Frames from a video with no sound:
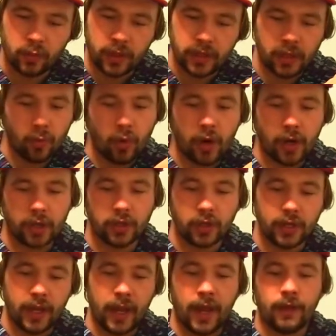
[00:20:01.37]
way you want it. You
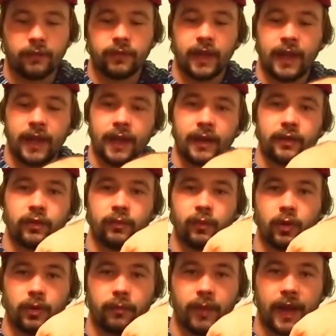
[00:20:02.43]
can have the handle
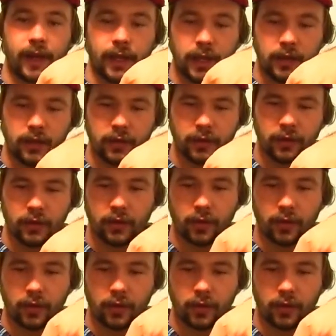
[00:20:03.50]
more back here,